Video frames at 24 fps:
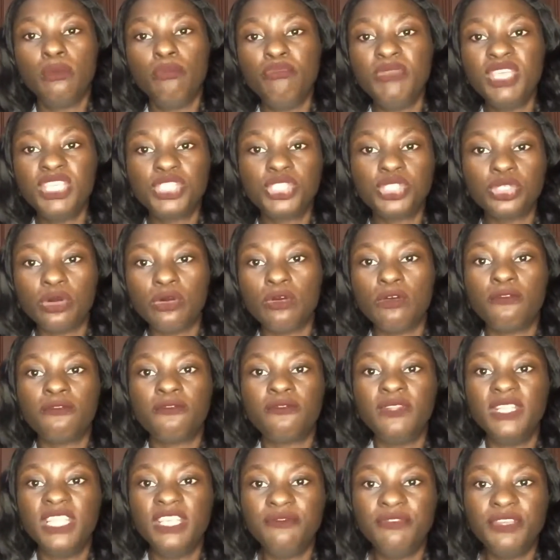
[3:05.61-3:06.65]
mixture
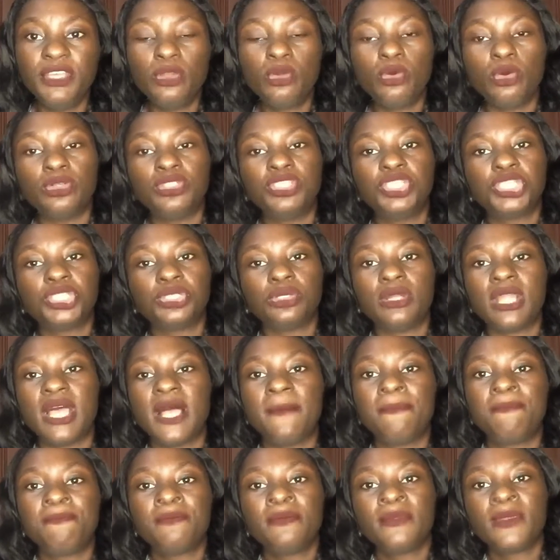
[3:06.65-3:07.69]
of leave-in
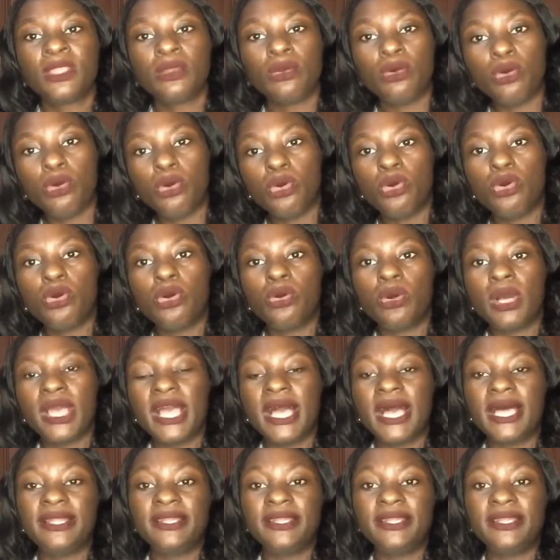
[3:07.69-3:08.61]
conditioner or